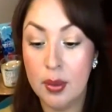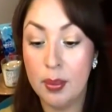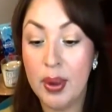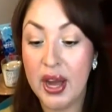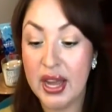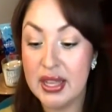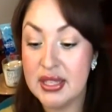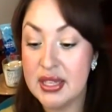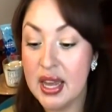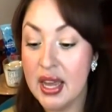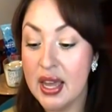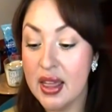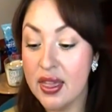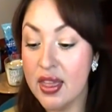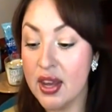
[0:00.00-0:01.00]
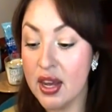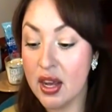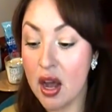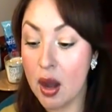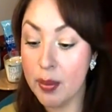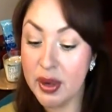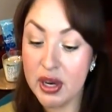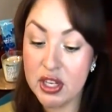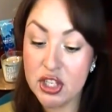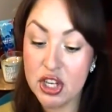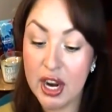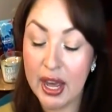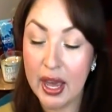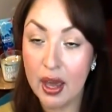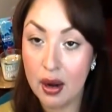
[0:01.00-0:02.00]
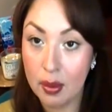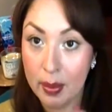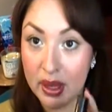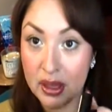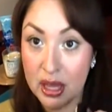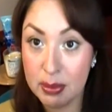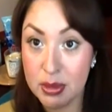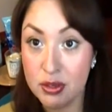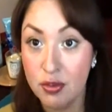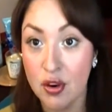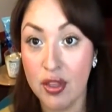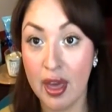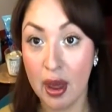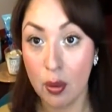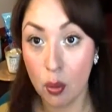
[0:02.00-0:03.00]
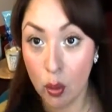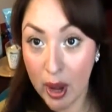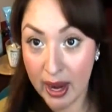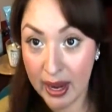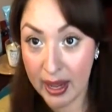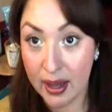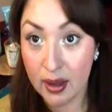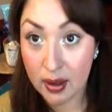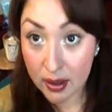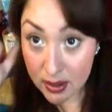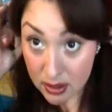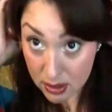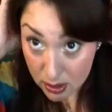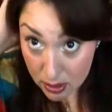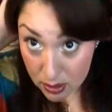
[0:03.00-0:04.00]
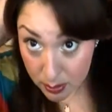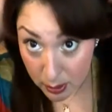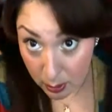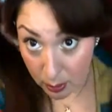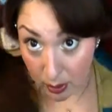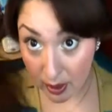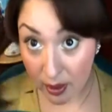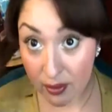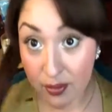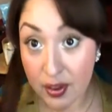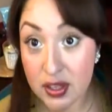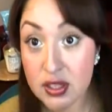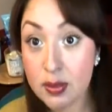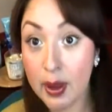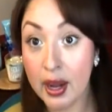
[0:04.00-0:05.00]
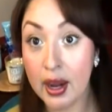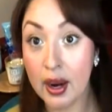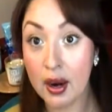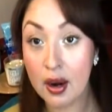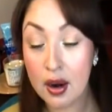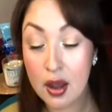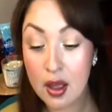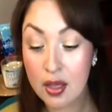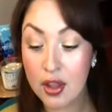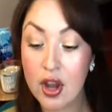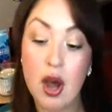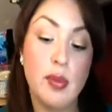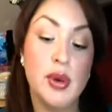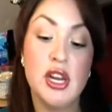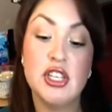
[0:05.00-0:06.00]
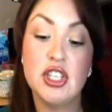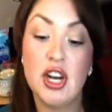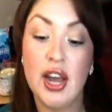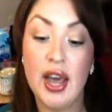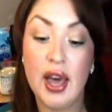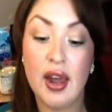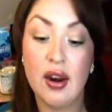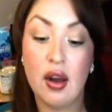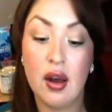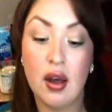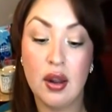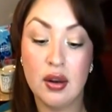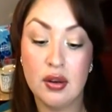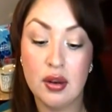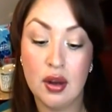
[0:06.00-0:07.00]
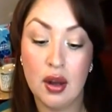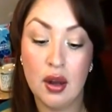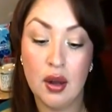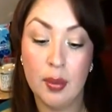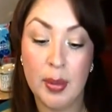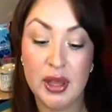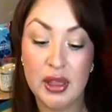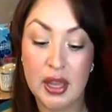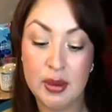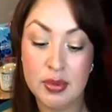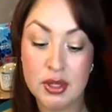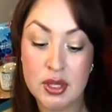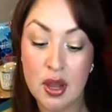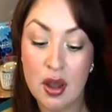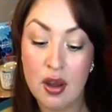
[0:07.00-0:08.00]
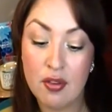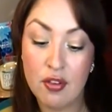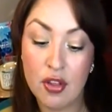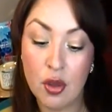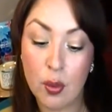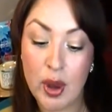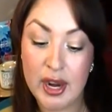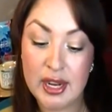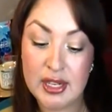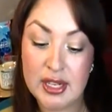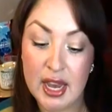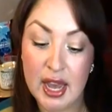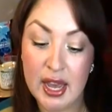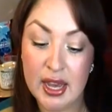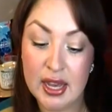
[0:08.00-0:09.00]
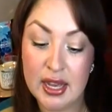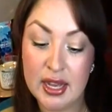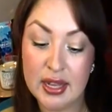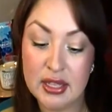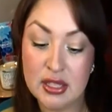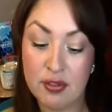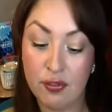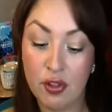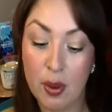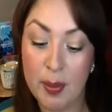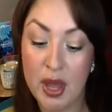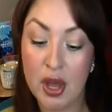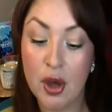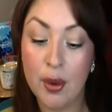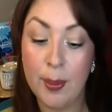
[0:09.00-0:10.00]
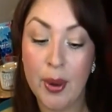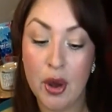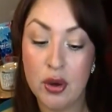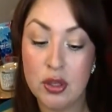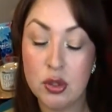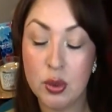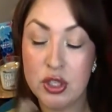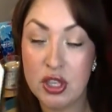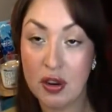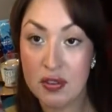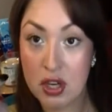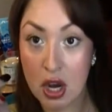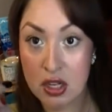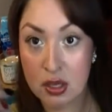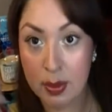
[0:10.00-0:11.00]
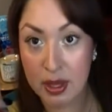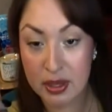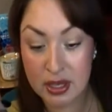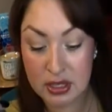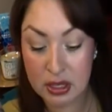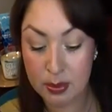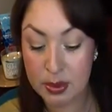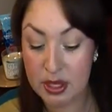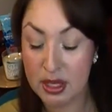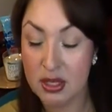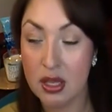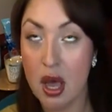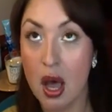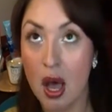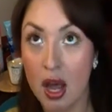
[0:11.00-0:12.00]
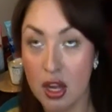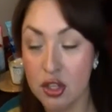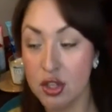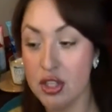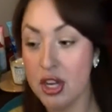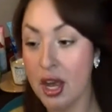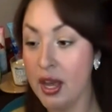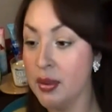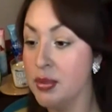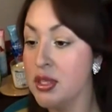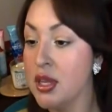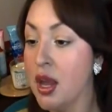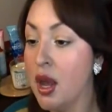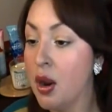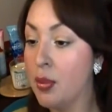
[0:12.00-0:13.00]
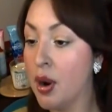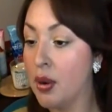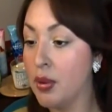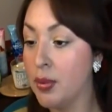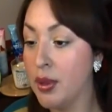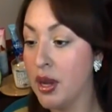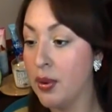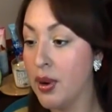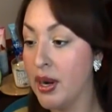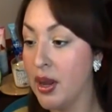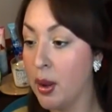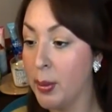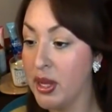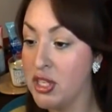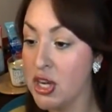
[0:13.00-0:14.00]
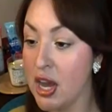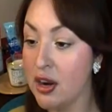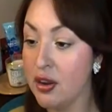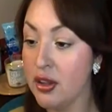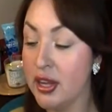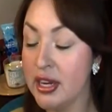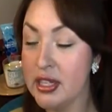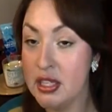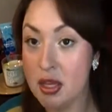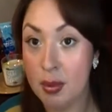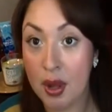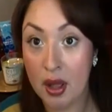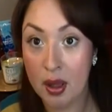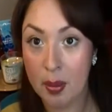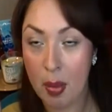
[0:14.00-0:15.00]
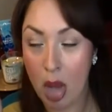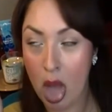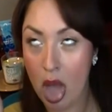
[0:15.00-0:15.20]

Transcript: But the combination I had on my lips for that wedding, excuse me while I fix my hair, the combination I had on um, my lips for the wedding day is Flamingo Pose, which I've talked about these lipsticks a hundred times, probably already on my channel, and it's the Mal